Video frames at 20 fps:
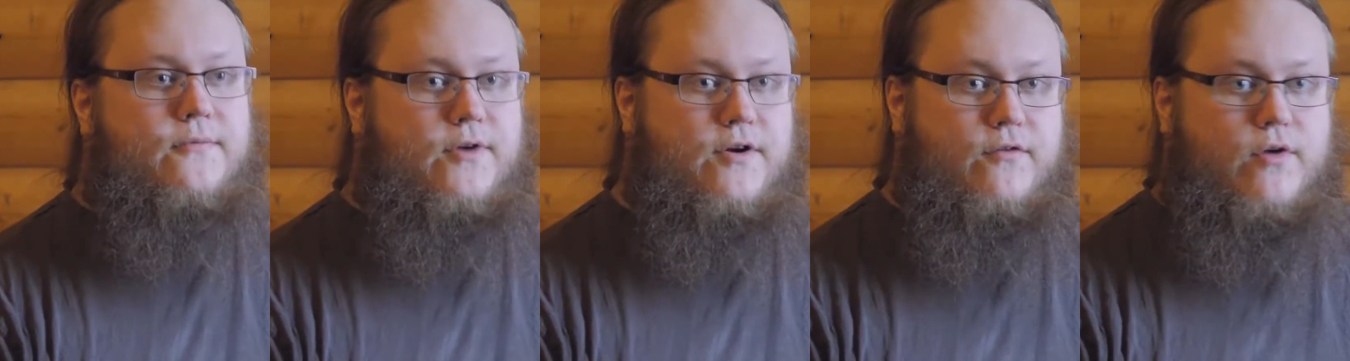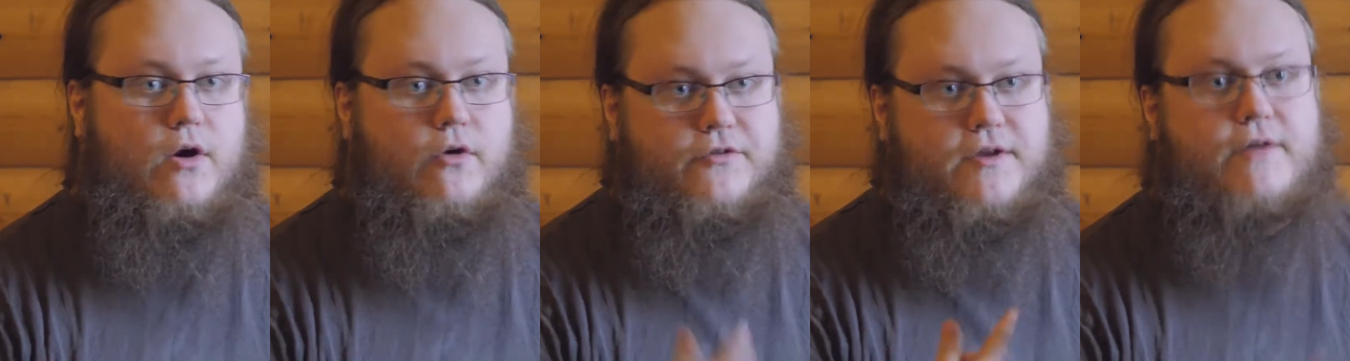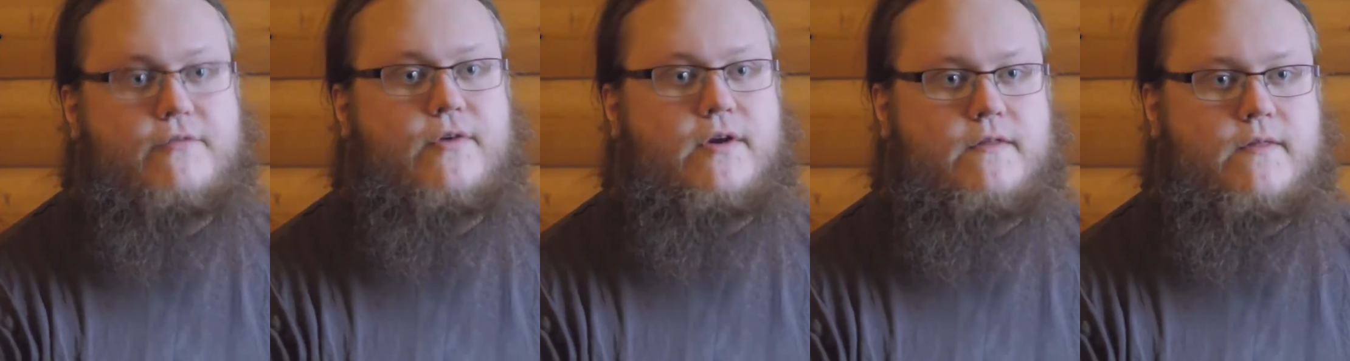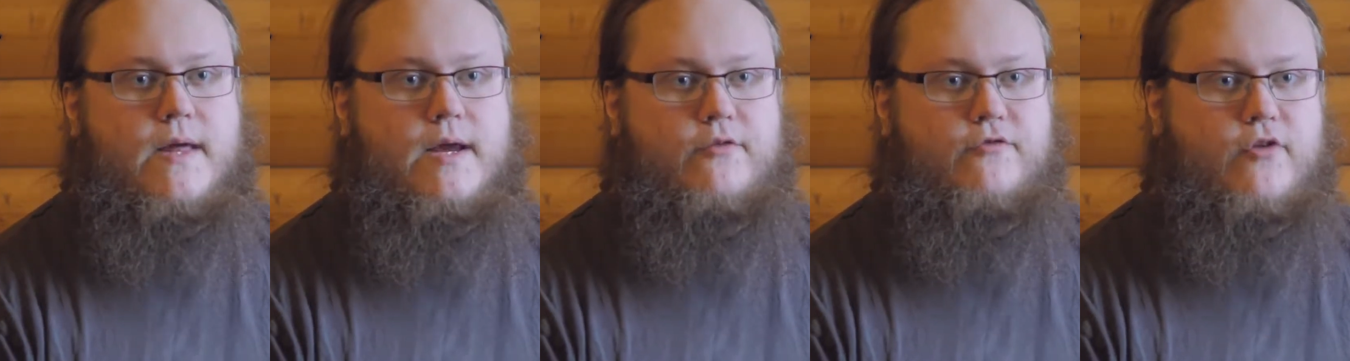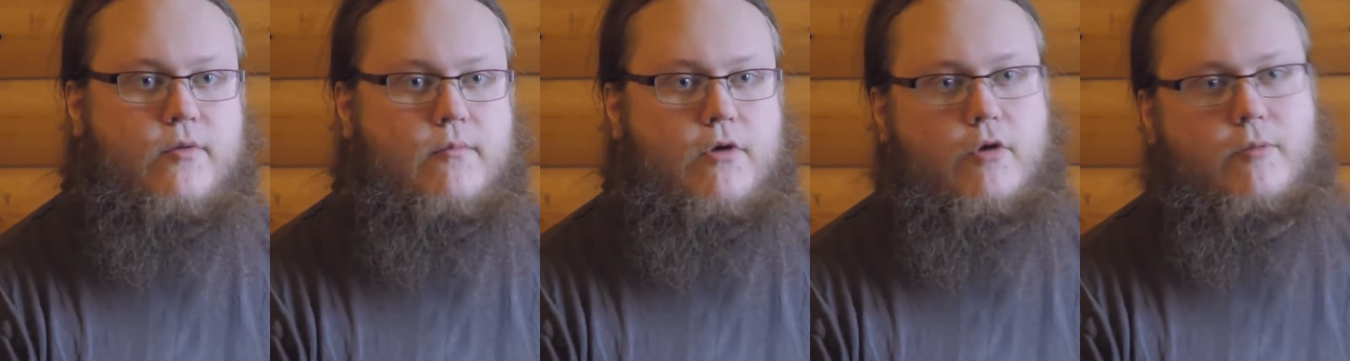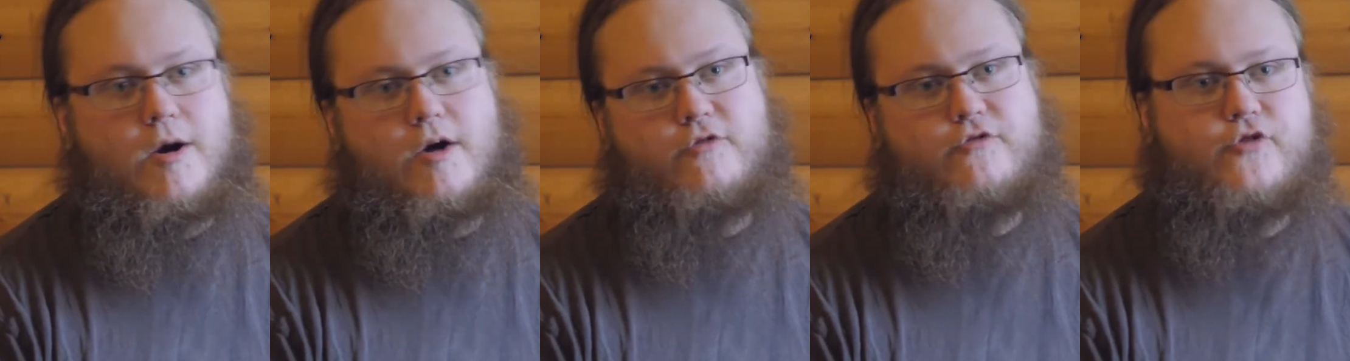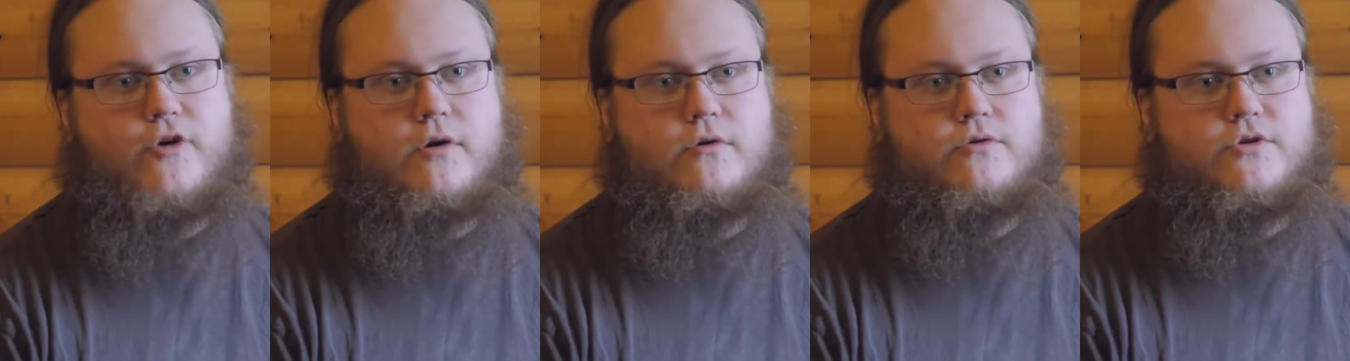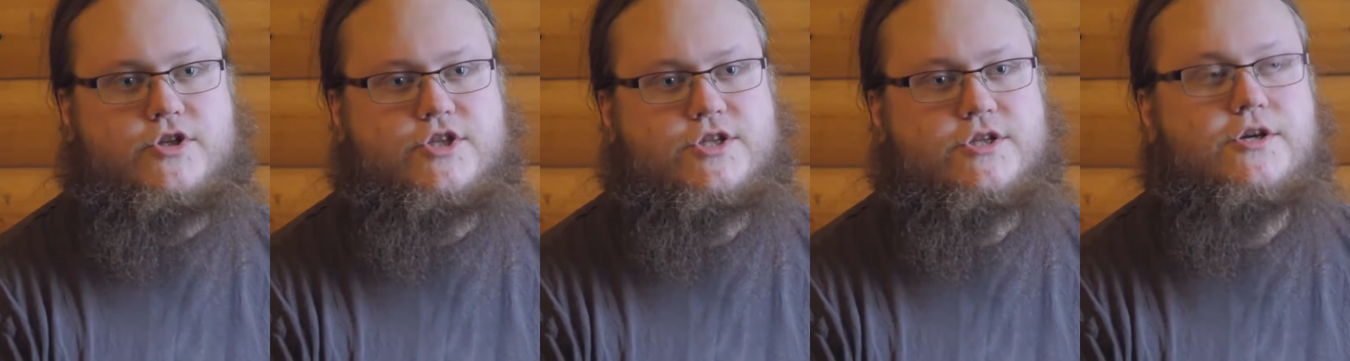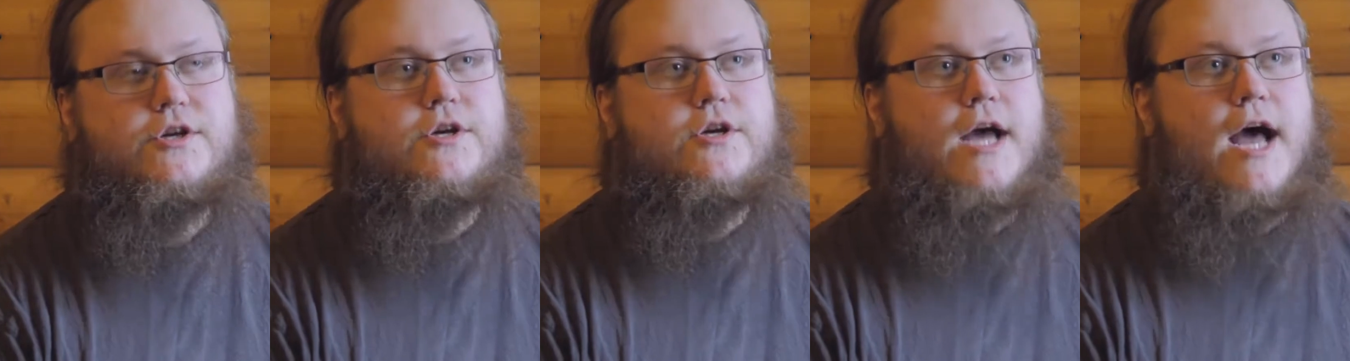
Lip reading: rewrote everything for mobile phones,